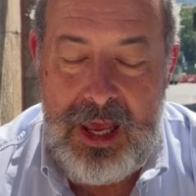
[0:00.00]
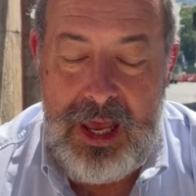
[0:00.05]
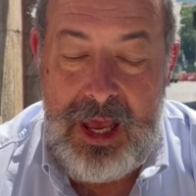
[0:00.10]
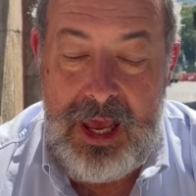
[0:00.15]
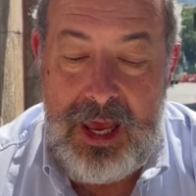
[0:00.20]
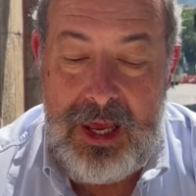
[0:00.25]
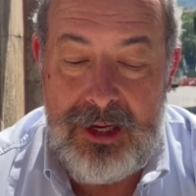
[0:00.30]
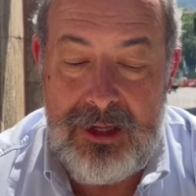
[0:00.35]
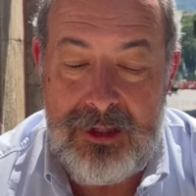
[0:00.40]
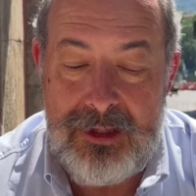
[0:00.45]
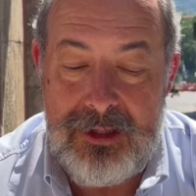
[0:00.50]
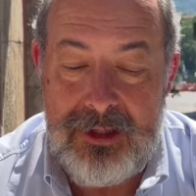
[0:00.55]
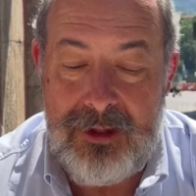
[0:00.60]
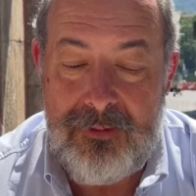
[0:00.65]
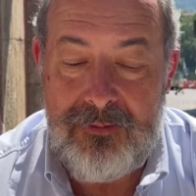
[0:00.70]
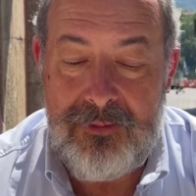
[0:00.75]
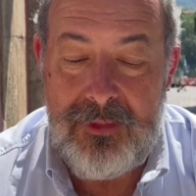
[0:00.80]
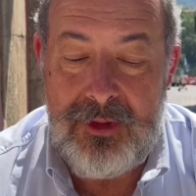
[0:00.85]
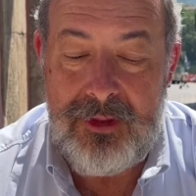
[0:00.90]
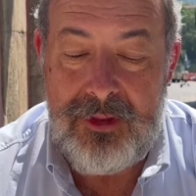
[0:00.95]
And
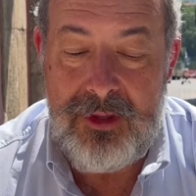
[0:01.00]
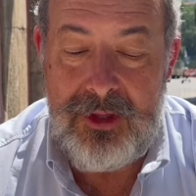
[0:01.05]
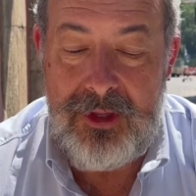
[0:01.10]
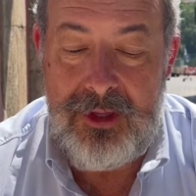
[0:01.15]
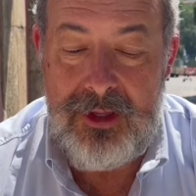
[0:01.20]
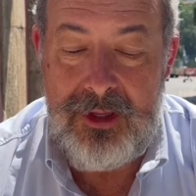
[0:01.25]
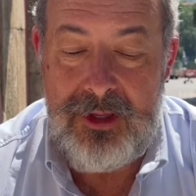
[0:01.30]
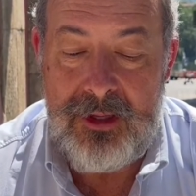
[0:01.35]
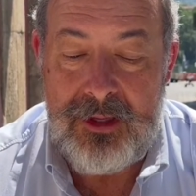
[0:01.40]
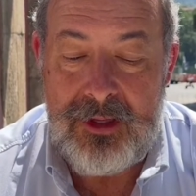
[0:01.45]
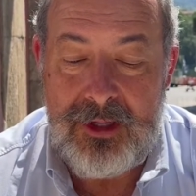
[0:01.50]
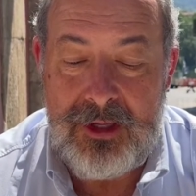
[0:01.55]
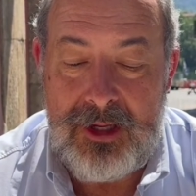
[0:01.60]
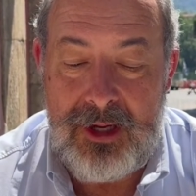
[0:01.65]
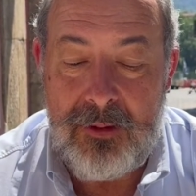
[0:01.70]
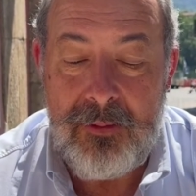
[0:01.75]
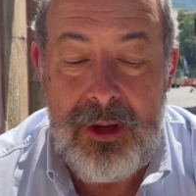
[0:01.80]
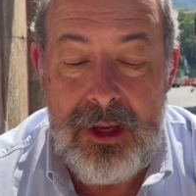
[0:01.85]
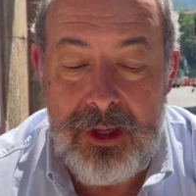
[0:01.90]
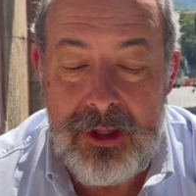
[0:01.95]
the
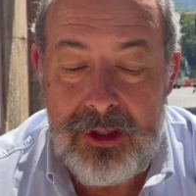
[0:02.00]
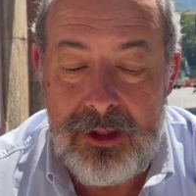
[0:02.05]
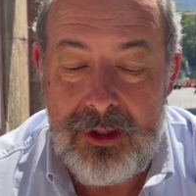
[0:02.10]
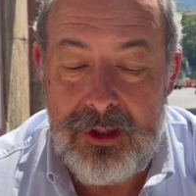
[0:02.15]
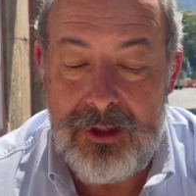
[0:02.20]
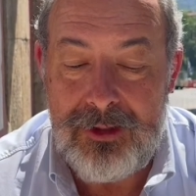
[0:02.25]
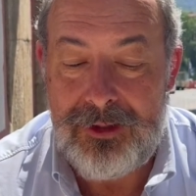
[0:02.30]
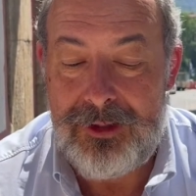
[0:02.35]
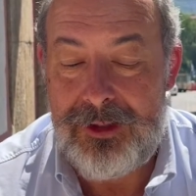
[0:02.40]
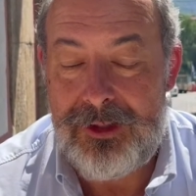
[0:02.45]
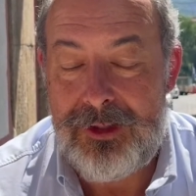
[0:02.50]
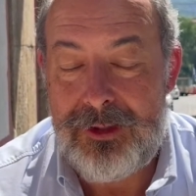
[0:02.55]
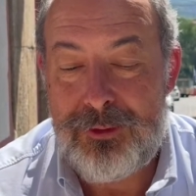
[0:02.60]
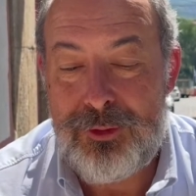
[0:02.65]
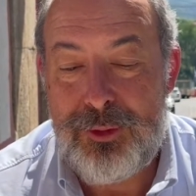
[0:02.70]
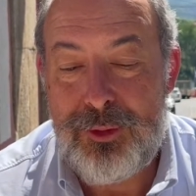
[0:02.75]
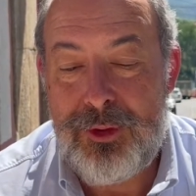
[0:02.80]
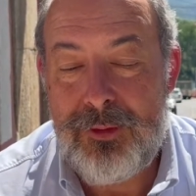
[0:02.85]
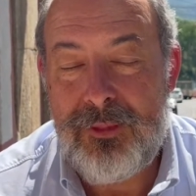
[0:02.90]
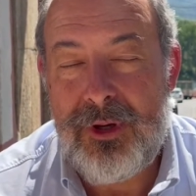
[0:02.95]
coming
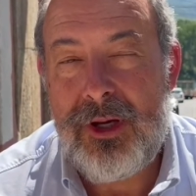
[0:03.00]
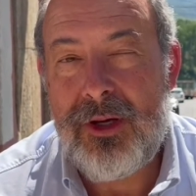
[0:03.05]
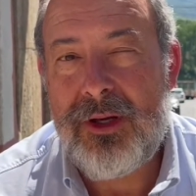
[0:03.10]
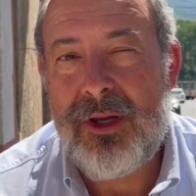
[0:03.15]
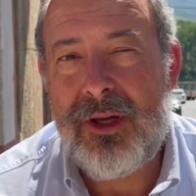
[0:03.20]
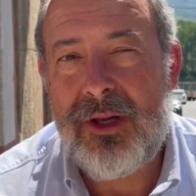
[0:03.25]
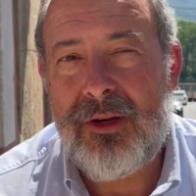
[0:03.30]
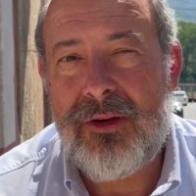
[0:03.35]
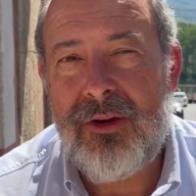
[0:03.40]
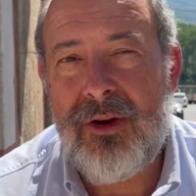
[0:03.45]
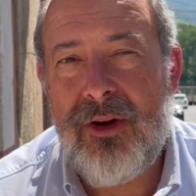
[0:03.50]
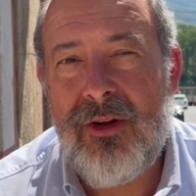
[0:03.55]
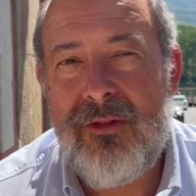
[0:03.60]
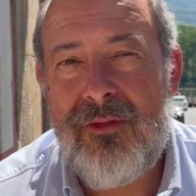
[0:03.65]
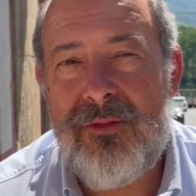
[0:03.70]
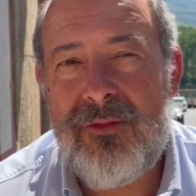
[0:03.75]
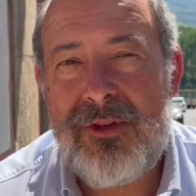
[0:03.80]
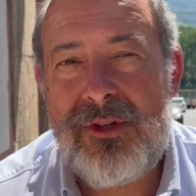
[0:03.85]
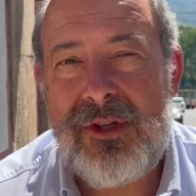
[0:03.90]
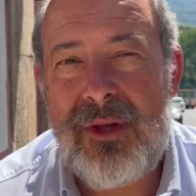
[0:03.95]
to the market
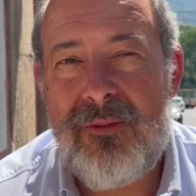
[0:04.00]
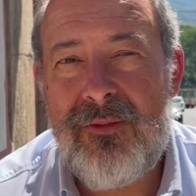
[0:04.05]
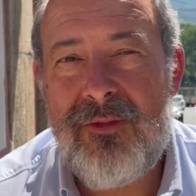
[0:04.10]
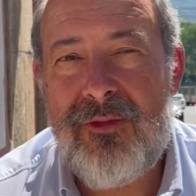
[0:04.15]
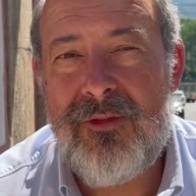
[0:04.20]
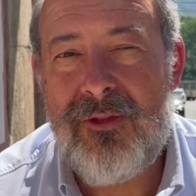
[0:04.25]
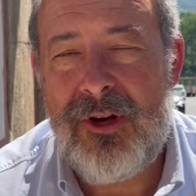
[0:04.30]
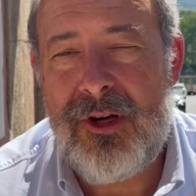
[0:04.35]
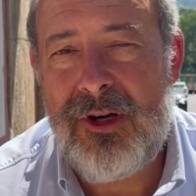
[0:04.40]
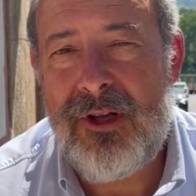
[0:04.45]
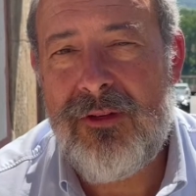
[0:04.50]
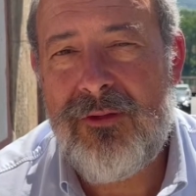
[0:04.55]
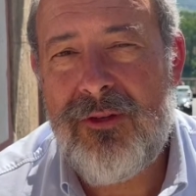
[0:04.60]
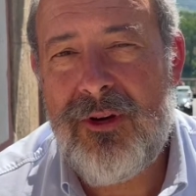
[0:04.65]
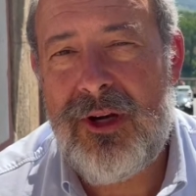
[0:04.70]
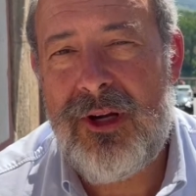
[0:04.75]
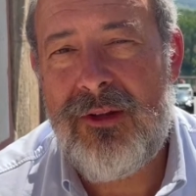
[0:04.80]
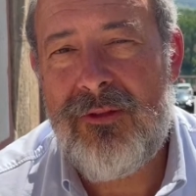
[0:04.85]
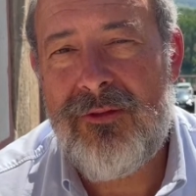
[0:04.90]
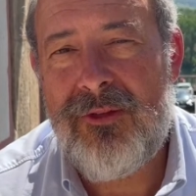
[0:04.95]
of some very,
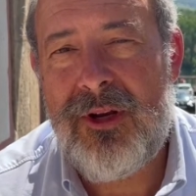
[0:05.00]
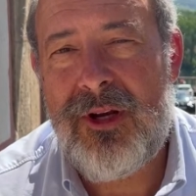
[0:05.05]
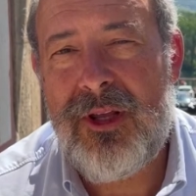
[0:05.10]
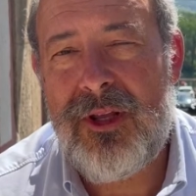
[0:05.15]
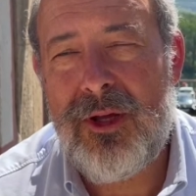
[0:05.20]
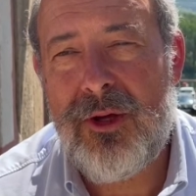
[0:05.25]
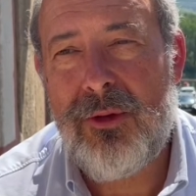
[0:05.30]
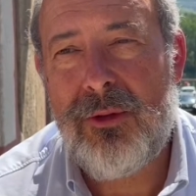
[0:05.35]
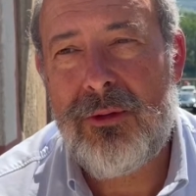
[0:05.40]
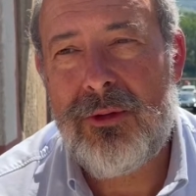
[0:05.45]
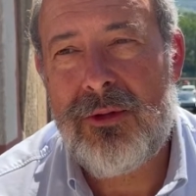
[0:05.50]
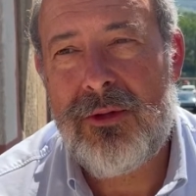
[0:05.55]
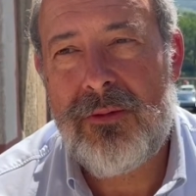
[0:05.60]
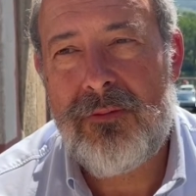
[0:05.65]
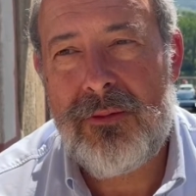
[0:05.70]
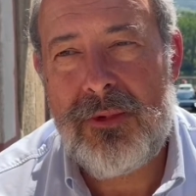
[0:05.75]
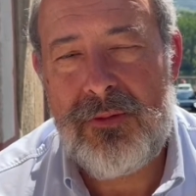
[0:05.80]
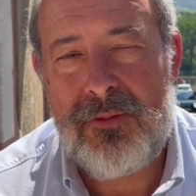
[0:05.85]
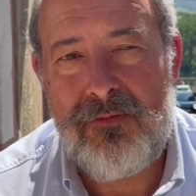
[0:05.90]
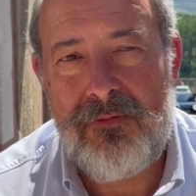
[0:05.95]
very, very old,
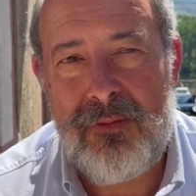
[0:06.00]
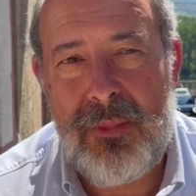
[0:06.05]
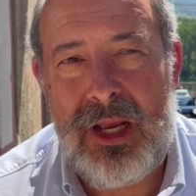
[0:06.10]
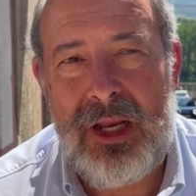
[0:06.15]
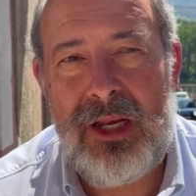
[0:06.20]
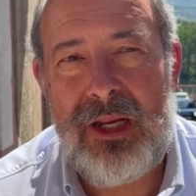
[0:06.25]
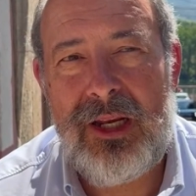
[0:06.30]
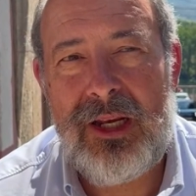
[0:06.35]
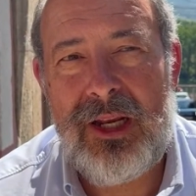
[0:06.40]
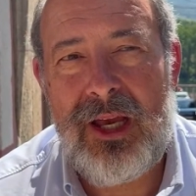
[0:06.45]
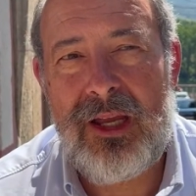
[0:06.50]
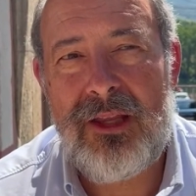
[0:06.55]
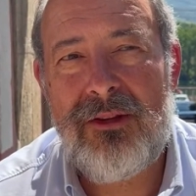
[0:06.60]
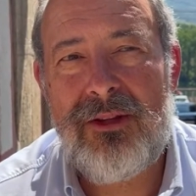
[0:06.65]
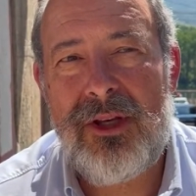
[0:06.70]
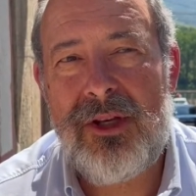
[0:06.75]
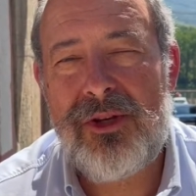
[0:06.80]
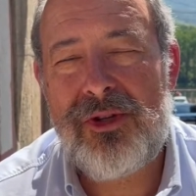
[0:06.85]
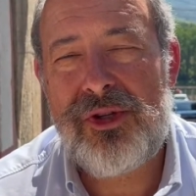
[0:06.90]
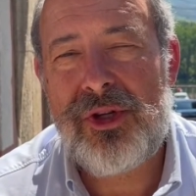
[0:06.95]
mainly
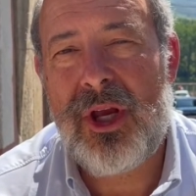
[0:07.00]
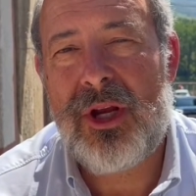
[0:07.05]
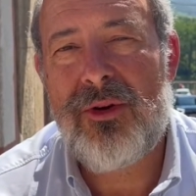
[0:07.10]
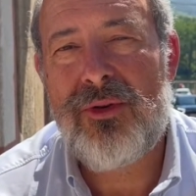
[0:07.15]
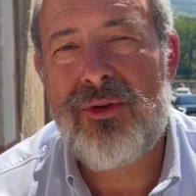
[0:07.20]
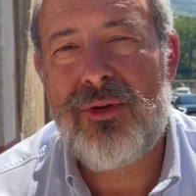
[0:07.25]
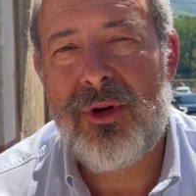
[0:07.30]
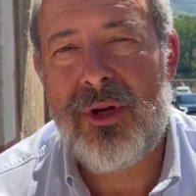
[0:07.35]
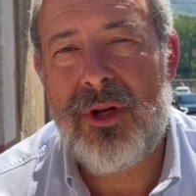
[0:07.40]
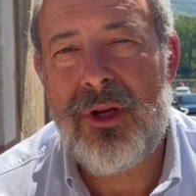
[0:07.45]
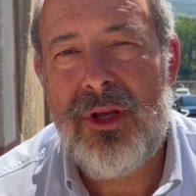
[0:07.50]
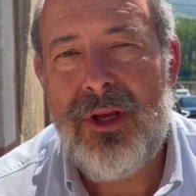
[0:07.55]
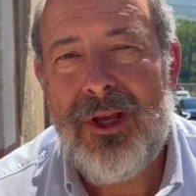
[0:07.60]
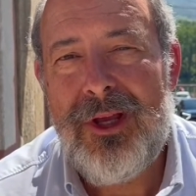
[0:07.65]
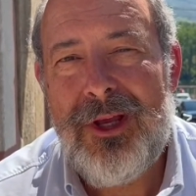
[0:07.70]
19th century